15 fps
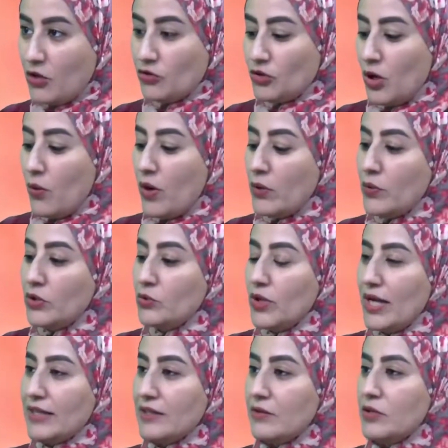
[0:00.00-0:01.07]
So when we
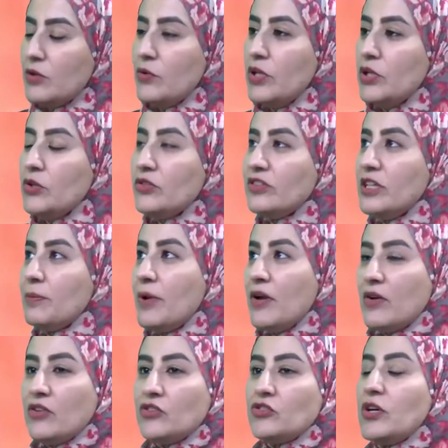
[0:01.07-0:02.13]
do, act- you see
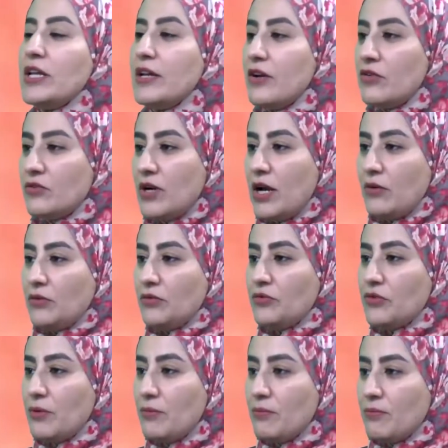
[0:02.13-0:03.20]
parents running around
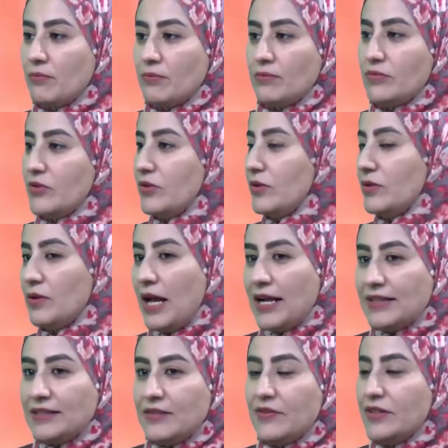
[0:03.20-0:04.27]
from
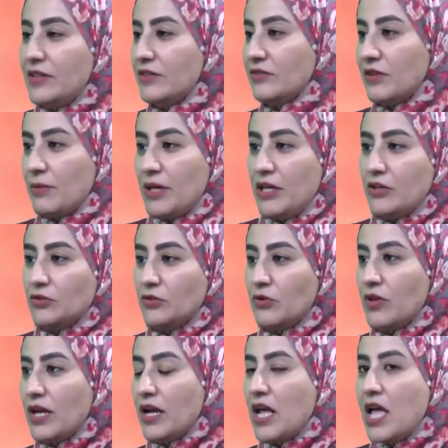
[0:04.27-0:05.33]
activities from here yes.
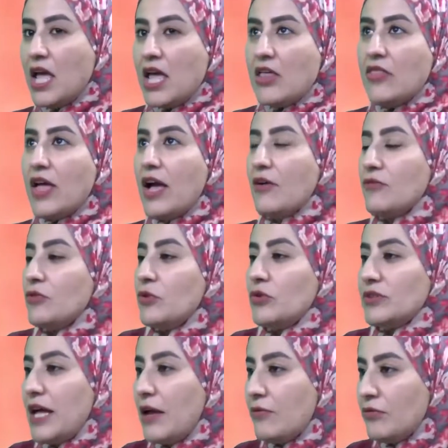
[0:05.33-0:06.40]
to there. They have
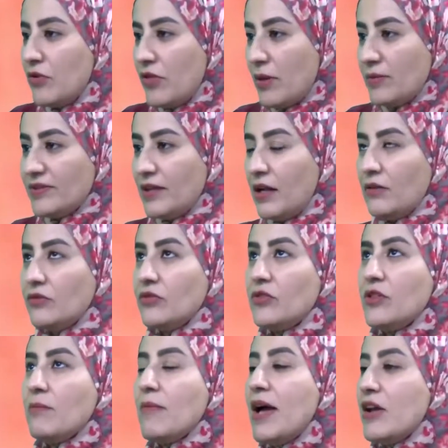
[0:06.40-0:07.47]
no time for themselves.
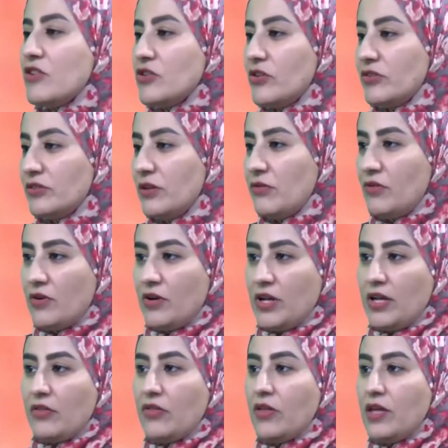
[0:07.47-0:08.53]
The marriage is
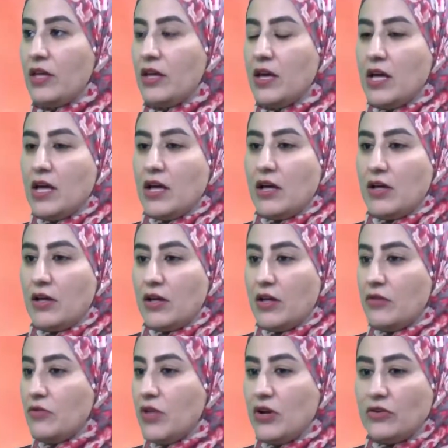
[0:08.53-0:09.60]
suffering. The
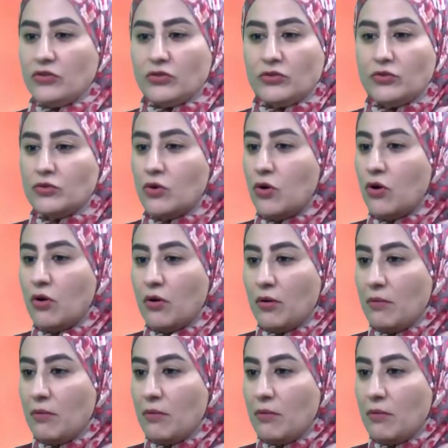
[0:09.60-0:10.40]
uh, there is no